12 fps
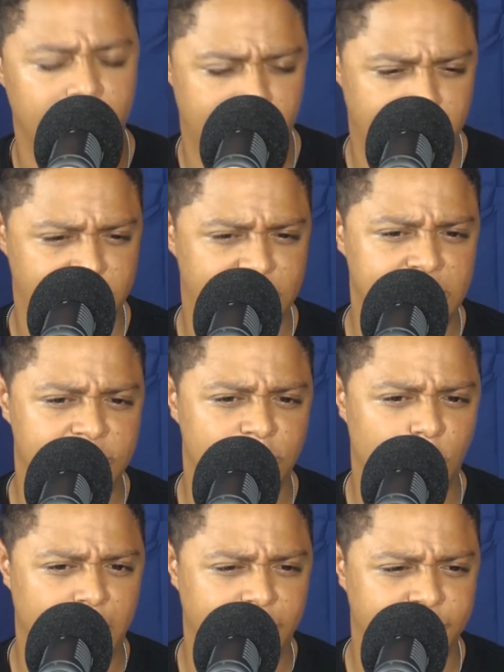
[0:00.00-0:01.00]
and he sees his
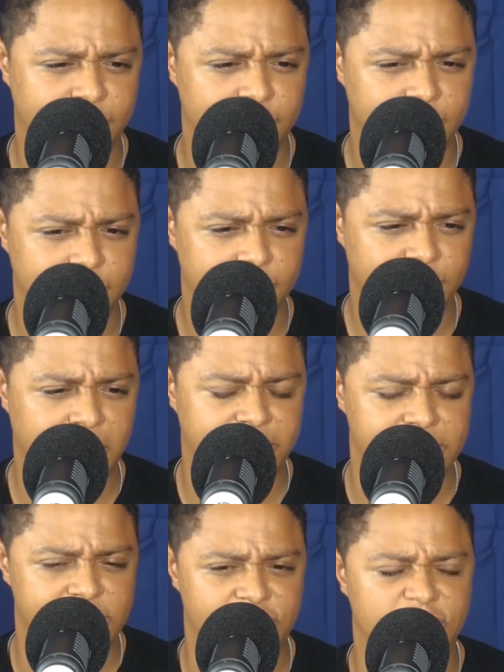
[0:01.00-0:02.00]
wife,
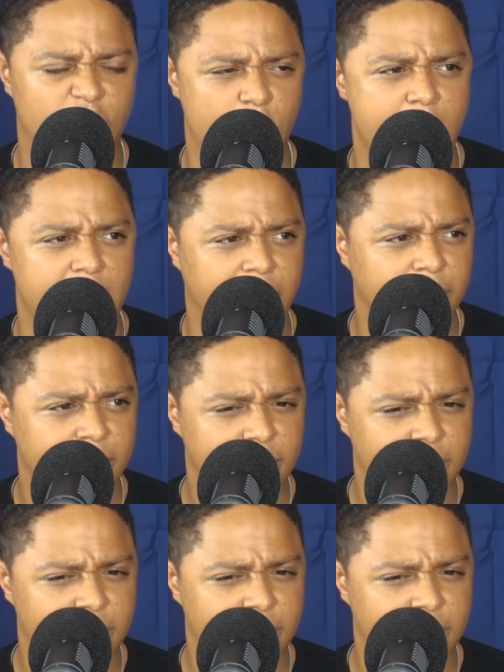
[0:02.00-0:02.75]
fiance, and she's crying.